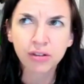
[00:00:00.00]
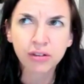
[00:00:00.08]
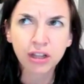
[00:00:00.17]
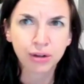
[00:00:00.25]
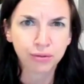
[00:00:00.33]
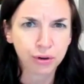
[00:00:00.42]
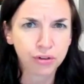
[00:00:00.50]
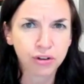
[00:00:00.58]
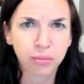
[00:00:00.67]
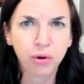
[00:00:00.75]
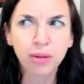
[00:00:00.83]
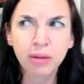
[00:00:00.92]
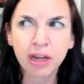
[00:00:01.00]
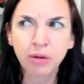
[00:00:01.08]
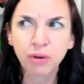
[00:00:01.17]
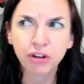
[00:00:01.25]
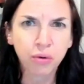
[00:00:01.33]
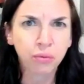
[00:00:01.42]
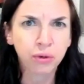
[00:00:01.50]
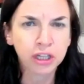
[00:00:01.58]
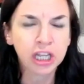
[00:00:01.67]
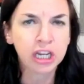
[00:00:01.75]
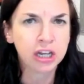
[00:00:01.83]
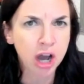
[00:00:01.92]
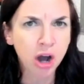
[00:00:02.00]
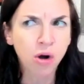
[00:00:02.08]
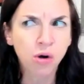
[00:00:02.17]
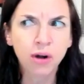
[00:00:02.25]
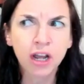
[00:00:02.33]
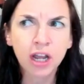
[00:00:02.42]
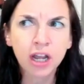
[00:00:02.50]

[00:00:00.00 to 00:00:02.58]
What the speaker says: is like the first appointment. And we don't really know.